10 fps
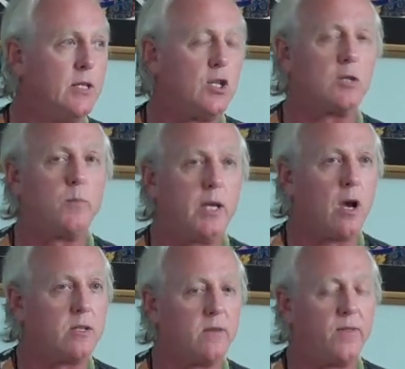just
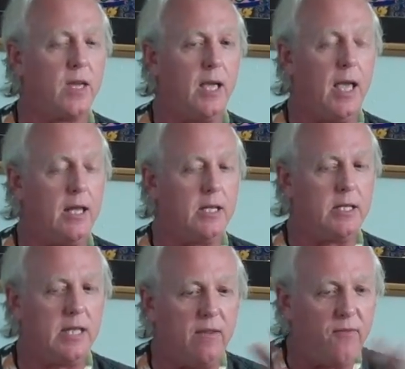because of the
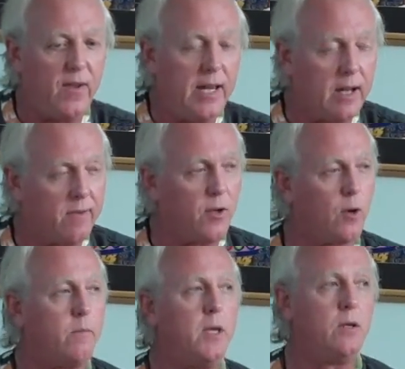defeat of your
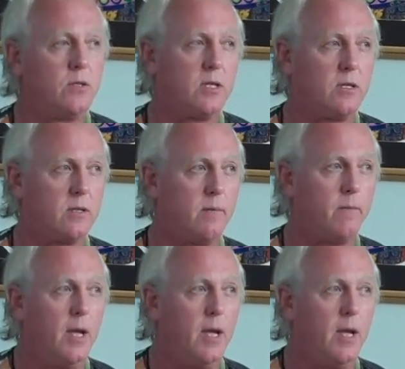immune system.